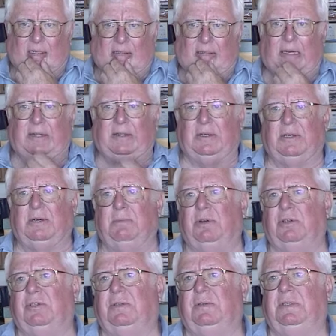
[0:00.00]
That's all the
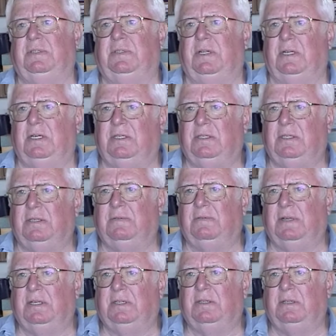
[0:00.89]
commercial installation,
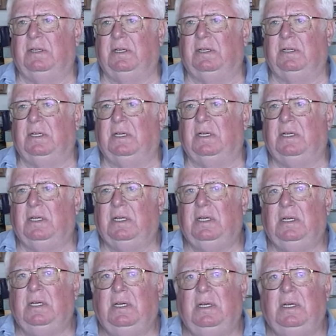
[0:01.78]
and, the,
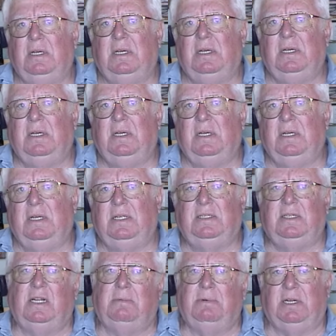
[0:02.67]

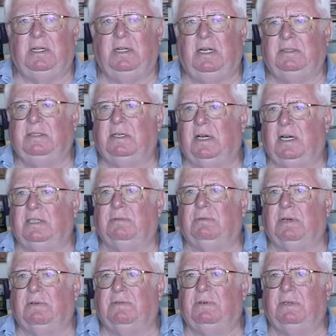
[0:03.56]
he's got about a dozen
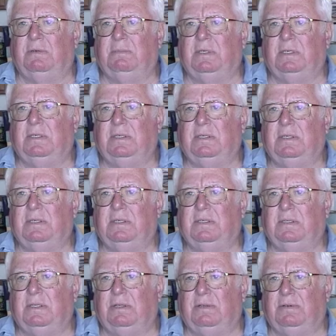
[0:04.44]
guys that work for him.
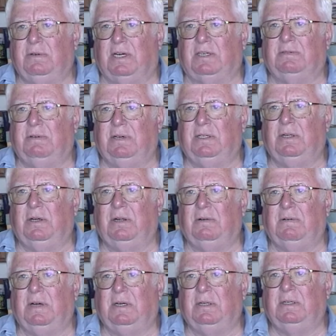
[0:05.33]
See the trucks run
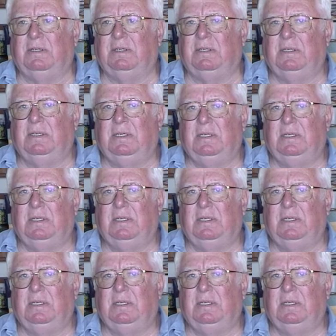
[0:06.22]
all around.